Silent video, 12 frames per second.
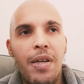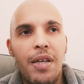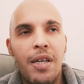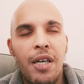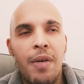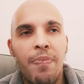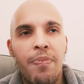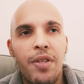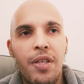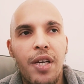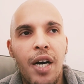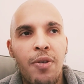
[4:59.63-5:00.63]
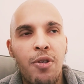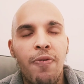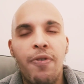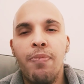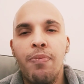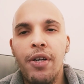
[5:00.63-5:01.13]
um, I was
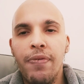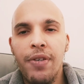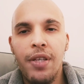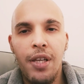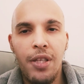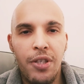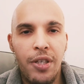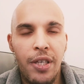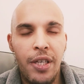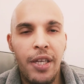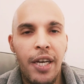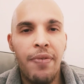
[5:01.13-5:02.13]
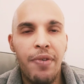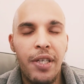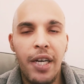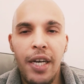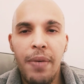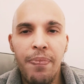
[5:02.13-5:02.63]
offered breakfast, lunch and dinner every
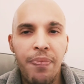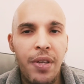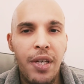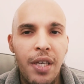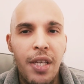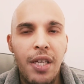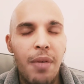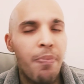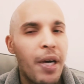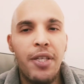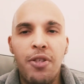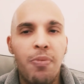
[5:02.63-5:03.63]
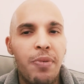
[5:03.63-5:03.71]
time, but I stopped